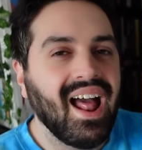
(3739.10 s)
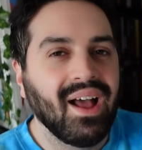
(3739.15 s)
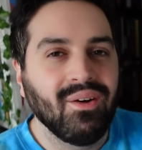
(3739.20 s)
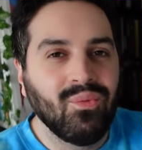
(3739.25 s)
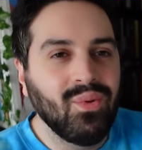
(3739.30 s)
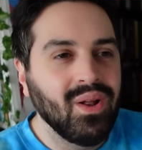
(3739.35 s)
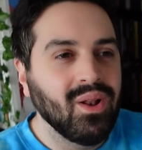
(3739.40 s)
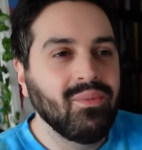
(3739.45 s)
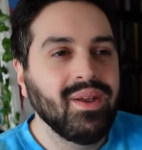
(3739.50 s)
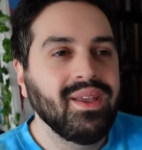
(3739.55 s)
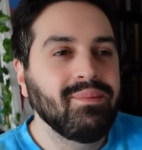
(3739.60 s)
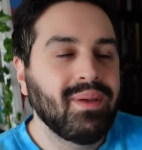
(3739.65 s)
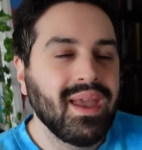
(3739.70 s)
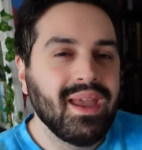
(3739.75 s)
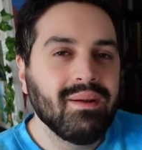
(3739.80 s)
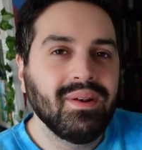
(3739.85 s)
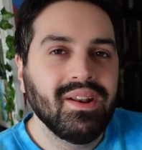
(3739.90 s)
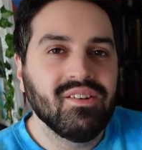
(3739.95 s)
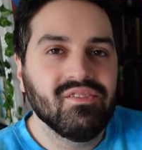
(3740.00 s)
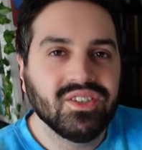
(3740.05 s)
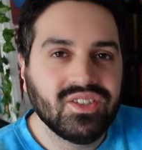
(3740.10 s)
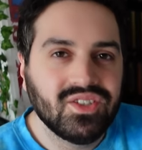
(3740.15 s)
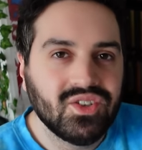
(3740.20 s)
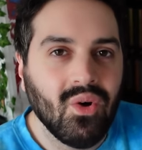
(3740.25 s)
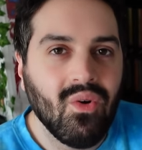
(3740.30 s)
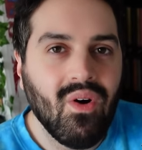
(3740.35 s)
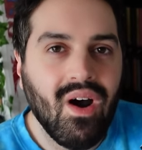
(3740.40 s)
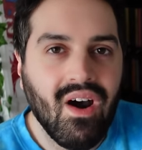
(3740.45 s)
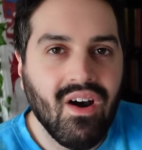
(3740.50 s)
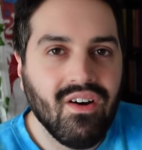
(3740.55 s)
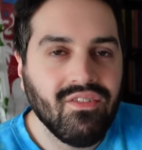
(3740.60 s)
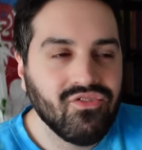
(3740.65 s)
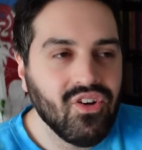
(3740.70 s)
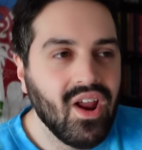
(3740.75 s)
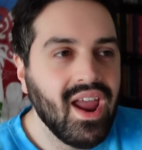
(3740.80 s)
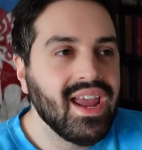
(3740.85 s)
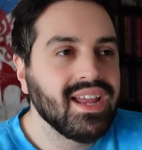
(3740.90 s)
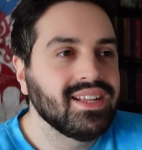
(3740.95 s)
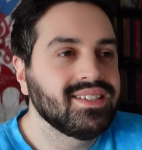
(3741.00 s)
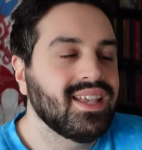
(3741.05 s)
eh, will we be able to restore our
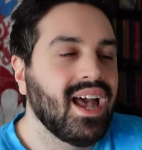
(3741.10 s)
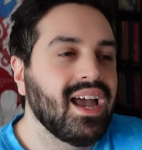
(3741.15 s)
friends?